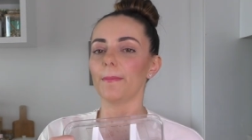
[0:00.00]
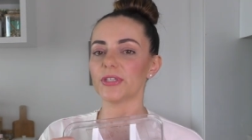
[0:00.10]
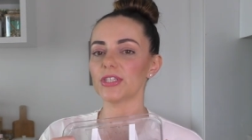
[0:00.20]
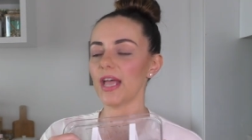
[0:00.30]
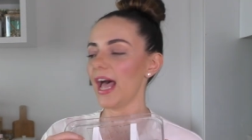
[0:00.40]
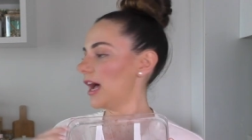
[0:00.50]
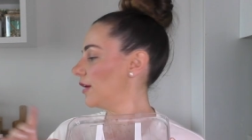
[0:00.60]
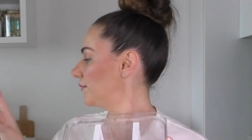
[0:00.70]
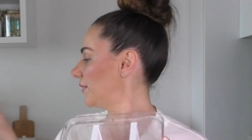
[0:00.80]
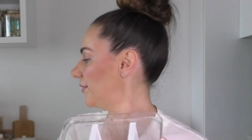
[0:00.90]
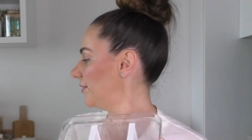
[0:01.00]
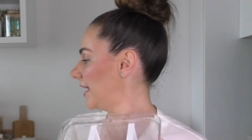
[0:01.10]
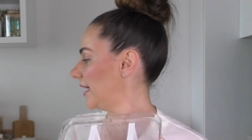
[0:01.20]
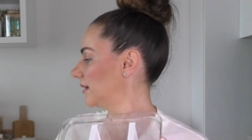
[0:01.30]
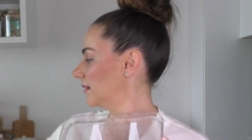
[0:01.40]
but to have
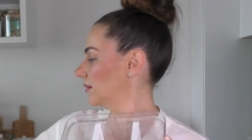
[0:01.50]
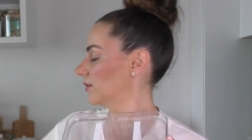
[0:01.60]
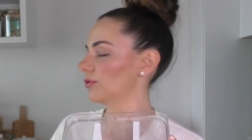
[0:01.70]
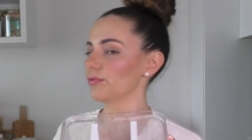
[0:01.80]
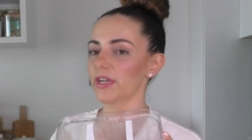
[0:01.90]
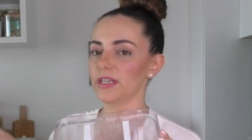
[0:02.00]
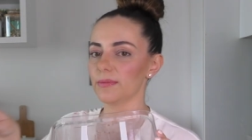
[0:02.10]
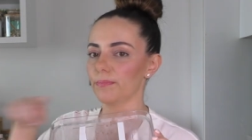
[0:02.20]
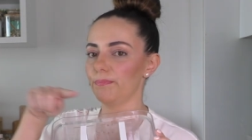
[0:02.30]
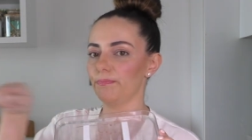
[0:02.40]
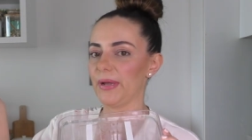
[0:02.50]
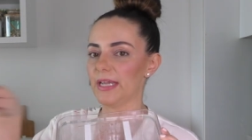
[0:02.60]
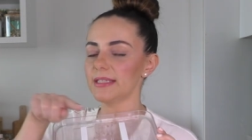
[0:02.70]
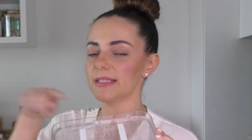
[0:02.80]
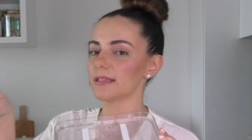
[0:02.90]
that grid
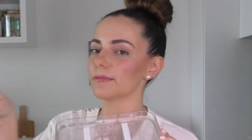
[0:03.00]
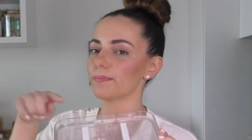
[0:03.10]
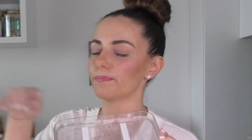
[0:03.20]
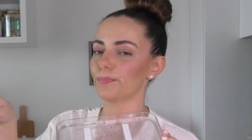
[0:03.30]
base